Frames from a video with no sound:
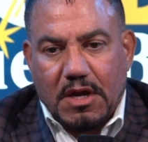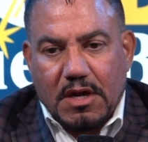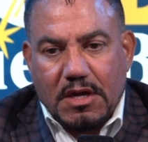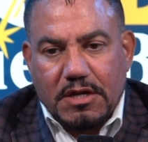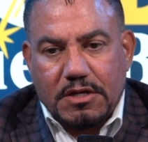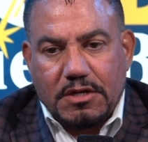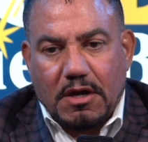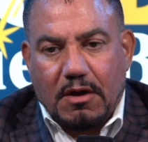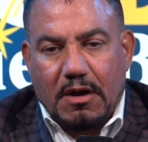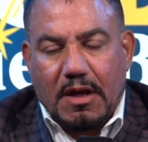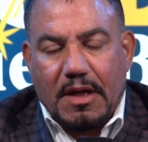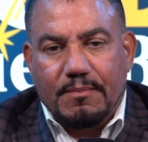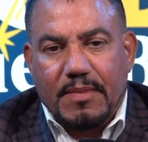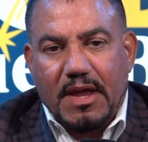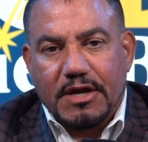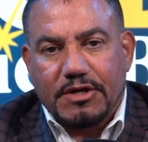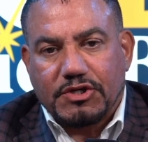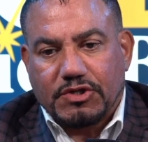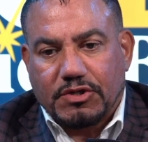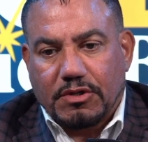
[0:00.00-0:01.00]
and
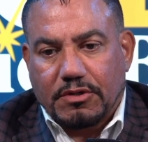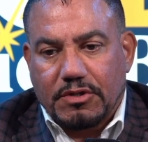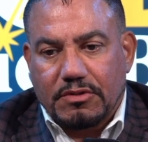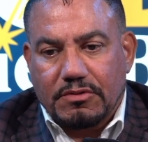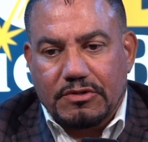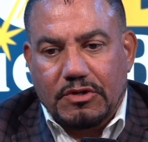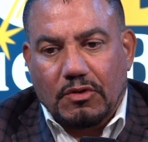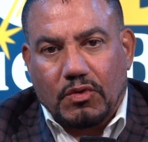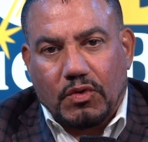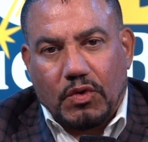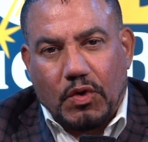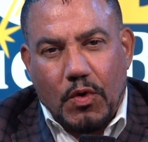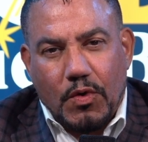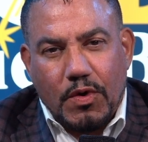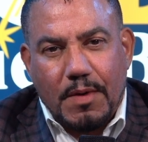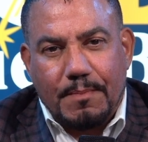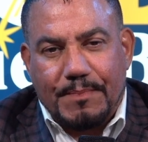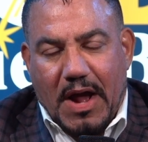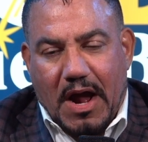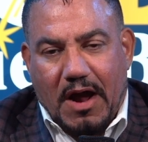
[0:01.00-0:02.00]
make sure you learn
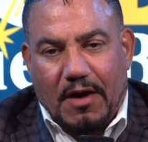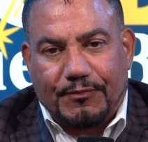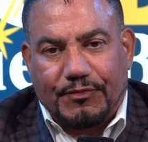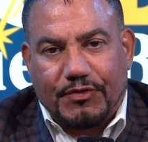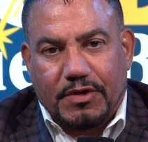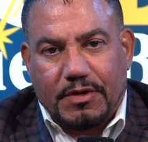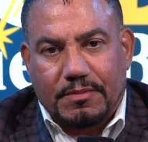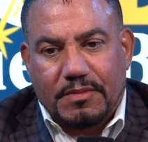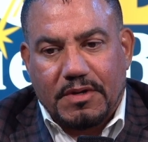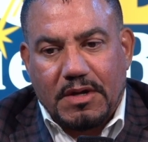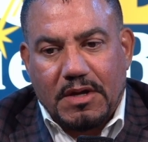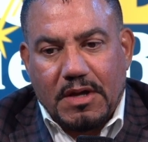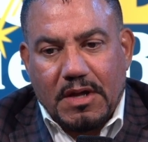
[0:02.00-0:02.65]
about them.